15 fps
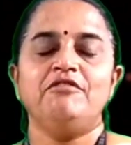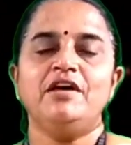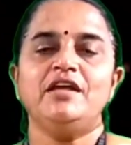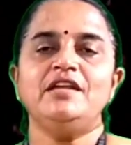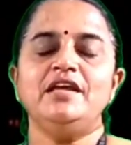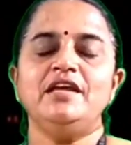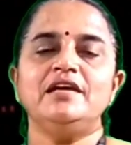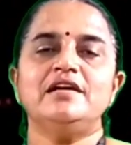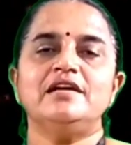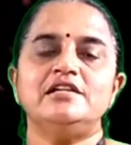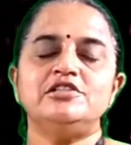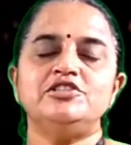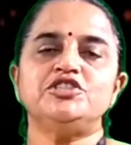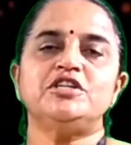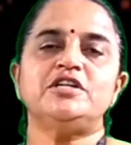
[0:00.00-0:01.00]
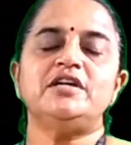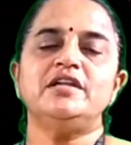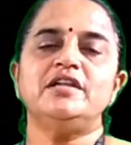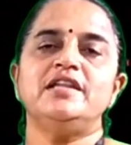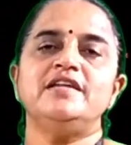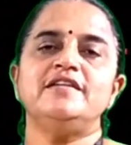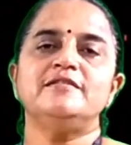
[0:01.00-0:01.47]
When he
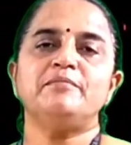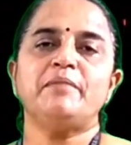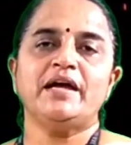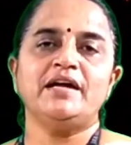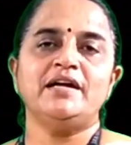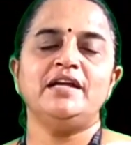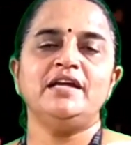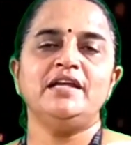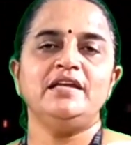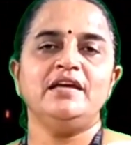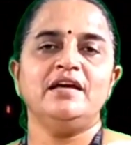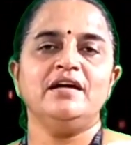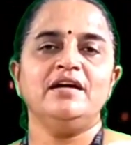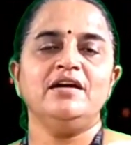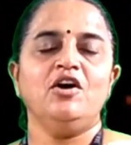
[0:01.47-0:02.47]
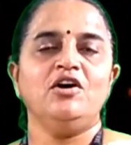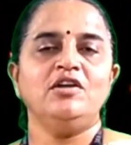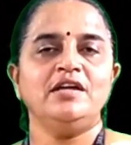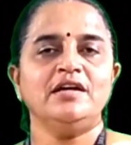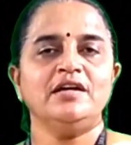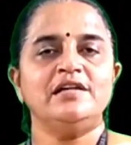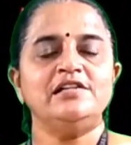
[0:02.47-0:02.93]
cultured these bacteria
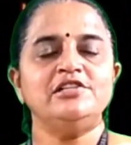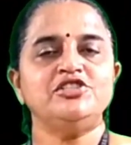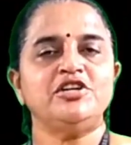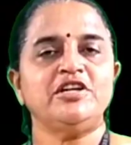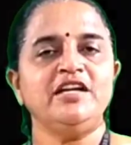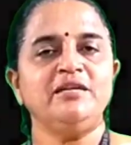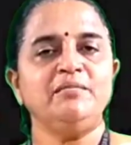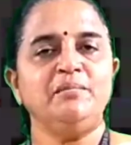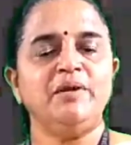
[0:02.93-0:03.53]
on a culturing